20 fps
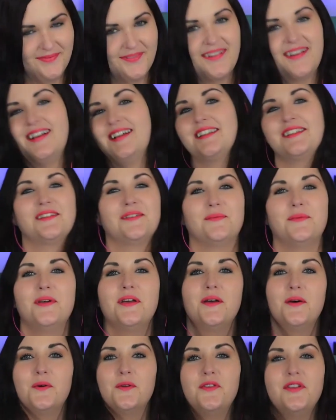Awesome.
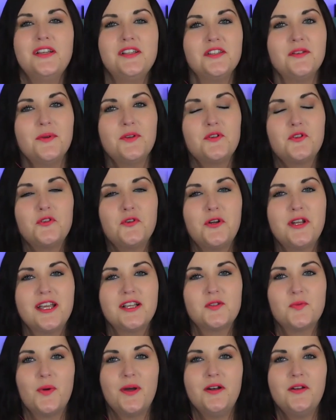Well, thanks so much for joining
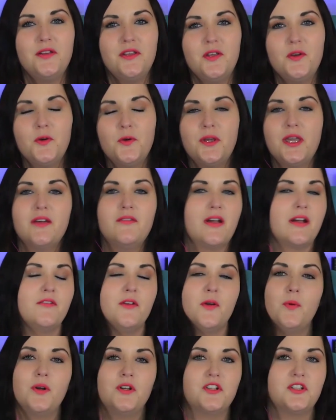us. Why don't you give
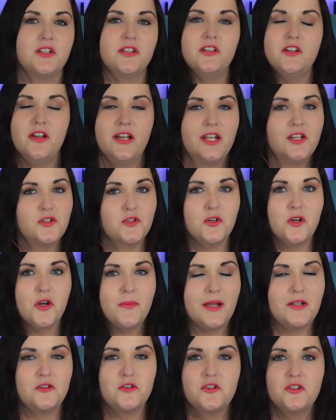everyone just a little intro
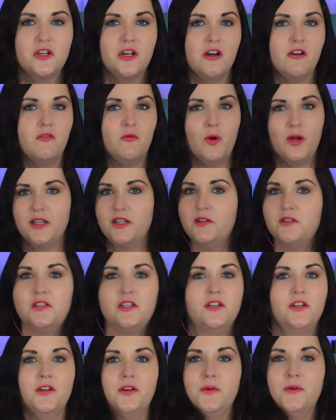about yourself, what you
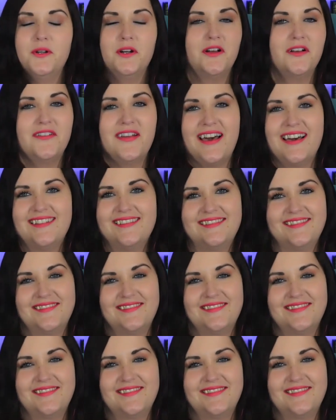do, and all that?